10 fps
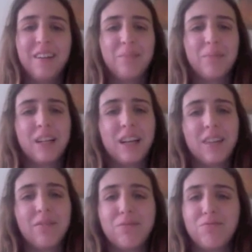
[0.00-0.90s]
But
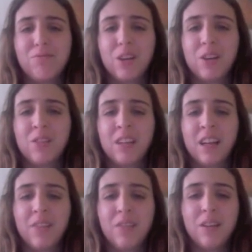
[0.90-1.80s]
I've learned
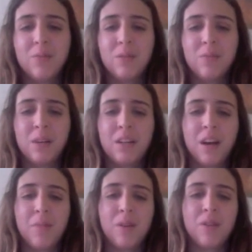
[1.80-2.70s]
that if I spend my
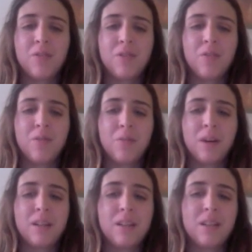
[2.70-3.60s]
time wondering when
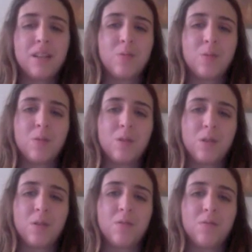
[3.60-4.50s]
my disease will
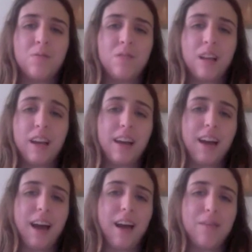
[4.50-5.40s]
return, like I
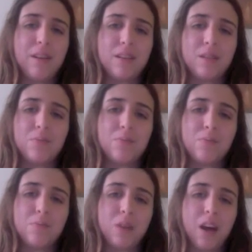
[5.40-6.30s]
have at some
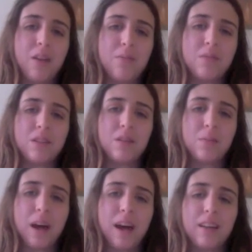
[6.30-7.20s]
times in the
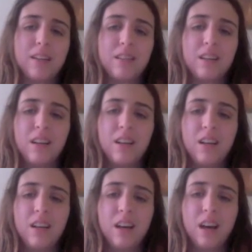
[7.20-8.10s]
past,
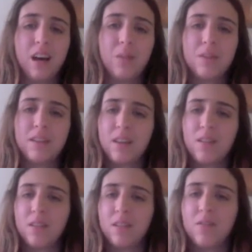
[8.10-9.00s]
I miss out
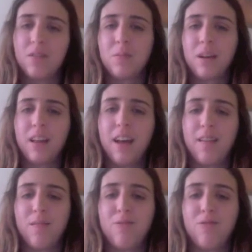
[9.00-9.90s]
on living my
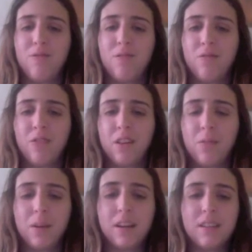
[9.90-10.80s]
life.
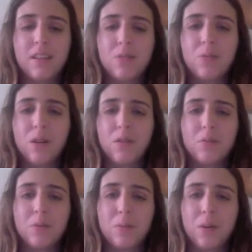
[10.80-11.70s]
My disease will always
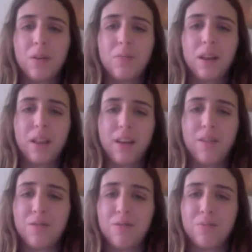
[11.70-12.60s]
be a part of my
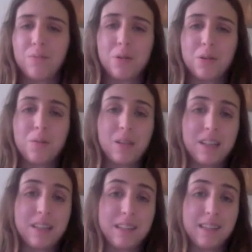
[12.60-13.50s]
life, mostly
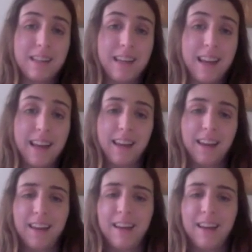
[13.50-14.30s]
because it's genetic,